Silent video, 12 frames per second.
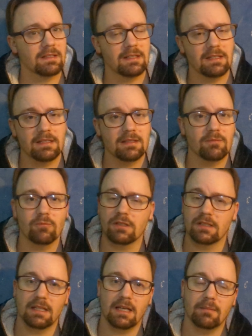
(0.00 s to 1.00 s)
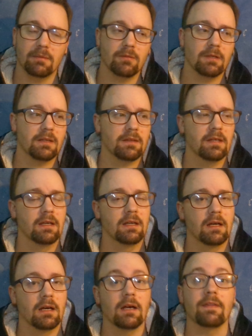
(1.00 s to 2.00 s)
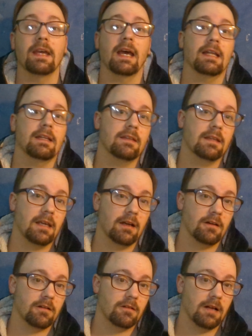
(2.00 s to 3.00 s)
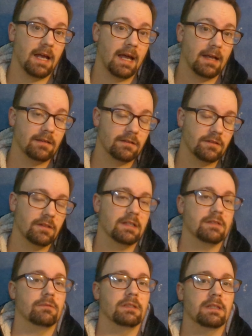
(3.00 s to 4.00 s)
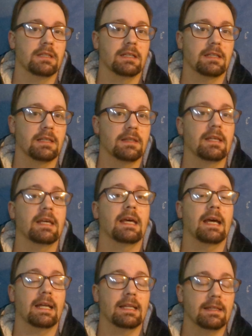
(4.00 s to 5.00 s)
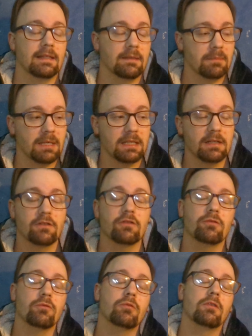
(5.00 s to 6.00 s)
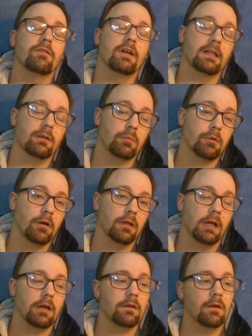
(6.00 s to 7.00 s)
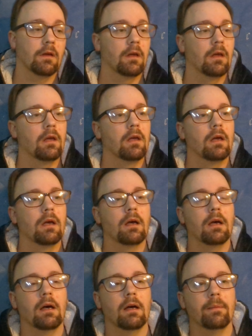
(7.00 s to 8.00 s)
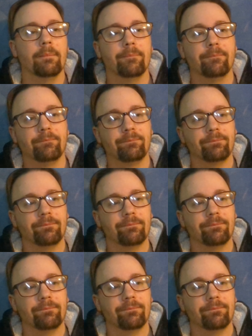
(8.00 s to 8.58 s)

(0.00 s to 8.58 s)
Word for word: that he wasn't happy with. Uh, they added the character Ash, so that's one thing that they added that made it to the final product. Um,